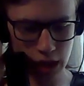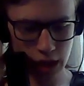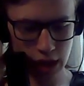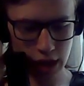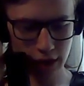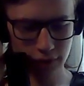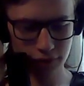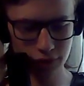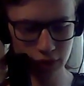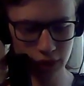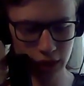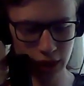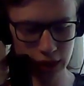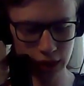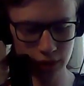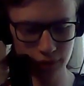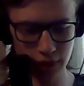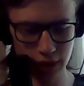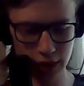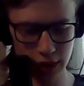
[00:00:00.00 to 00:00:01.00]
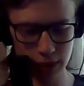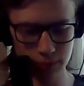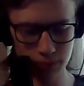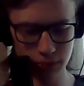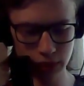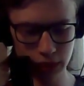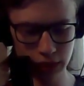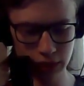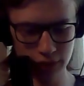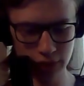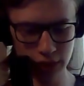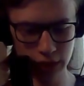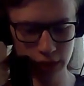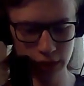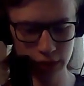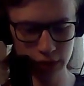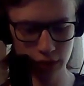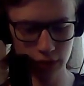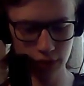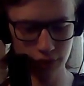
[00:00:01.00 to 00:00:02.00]
I feel like if I kept
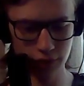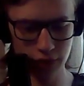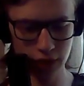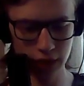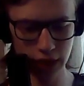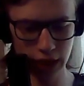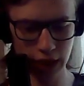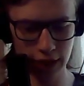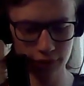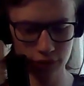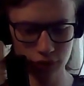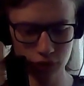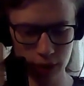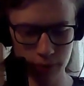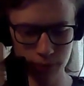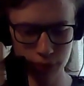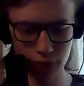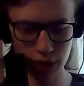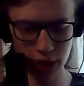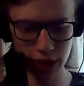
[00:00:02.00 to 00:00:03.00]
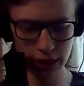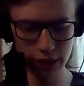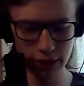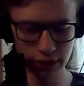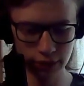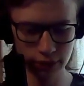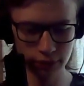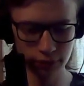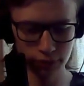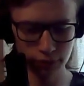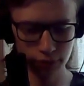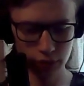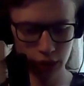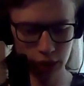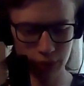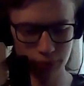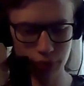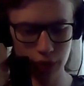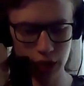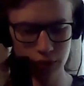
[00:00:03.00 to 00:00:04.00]
believing the feeling after I prayed,
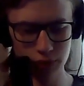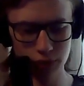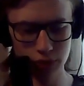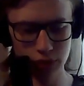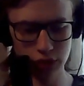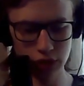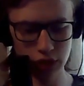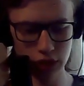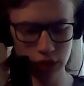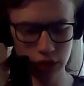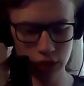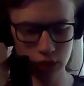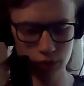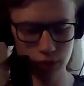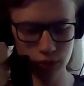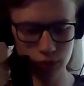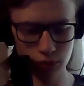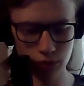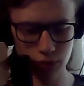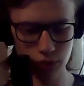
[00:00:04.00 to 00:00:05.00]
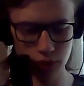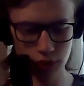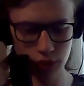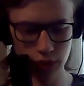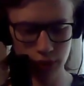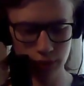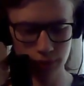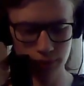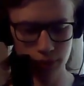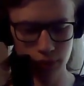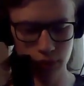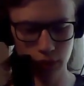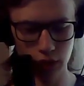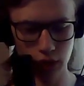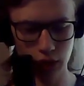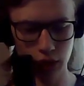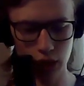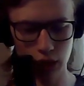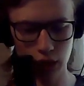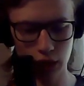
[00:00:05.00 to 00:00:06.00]
that praying was silly and it wouldn't work,
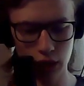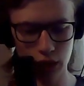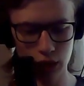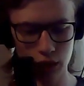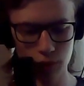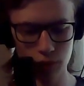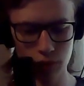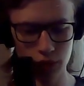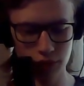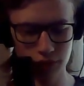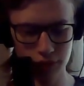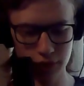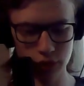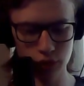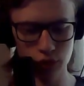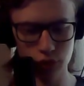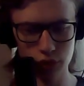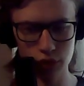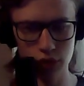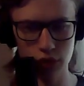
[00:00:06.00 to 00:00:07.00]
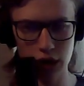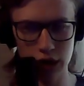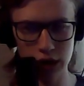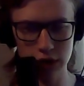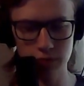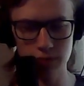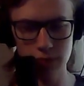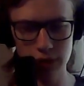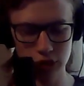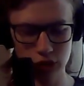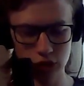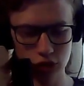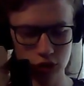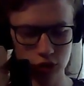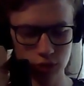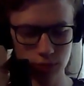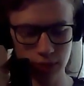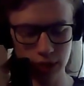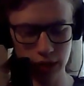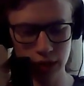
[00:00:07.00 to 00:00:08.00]
I would have ignored God's message
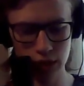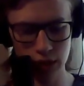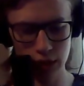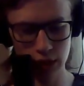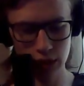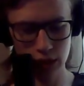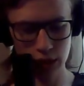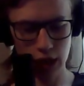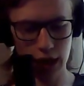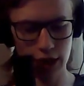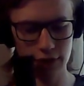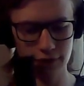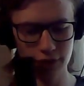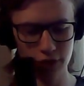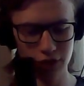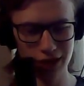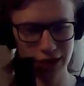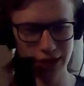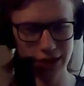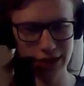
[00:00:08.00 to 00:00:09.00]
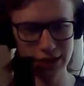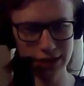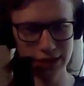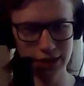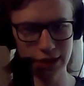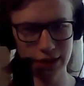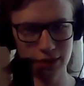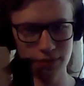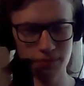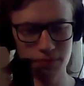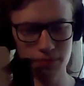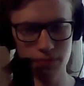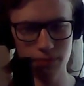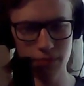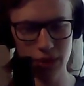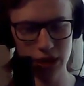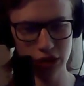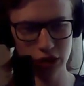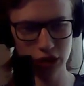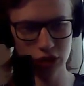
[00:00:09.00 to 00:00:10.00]
to me. I felt like He sent a
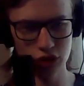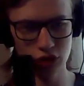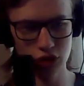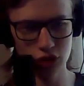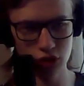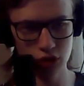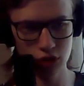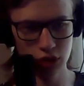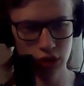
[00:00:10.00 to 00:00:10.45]
message